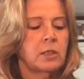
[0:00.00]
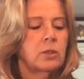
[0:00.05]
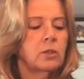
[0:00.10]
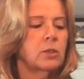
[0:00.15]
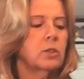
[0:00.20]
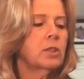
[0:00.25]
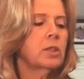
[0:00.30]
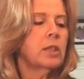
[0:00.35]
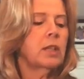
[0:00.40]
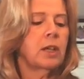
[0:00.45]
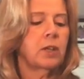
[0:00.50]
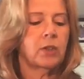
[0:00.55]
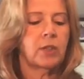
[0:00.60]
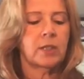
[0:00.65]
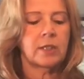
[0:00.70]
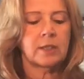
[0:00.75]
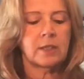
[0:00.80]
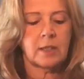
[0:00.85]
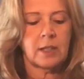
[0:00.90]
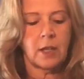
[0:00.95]
to cut
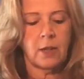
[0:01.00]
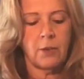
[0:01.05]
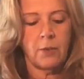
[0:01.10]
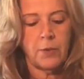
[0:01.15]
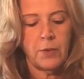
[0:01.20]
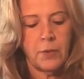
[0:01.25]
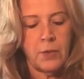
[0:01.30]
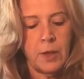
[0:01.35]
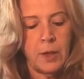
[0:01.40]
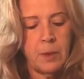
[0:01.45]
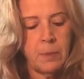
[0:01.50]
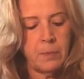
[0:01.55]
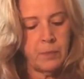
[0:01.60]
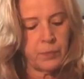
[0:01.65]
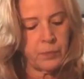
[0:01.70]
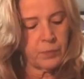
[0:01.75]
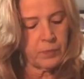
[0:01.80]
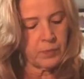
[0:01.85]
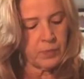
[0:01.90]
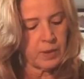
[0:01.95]
this stuff
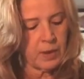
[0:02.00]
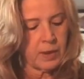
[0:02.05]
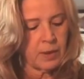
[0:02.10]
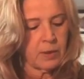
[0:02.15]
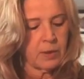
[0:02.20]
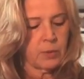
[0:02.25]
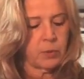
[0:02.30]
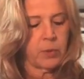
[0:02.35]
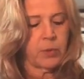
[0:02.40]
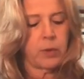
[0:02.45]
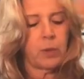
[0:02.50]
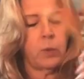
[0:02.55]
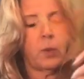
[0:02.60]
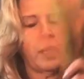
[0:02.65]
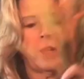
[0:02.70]
with the wire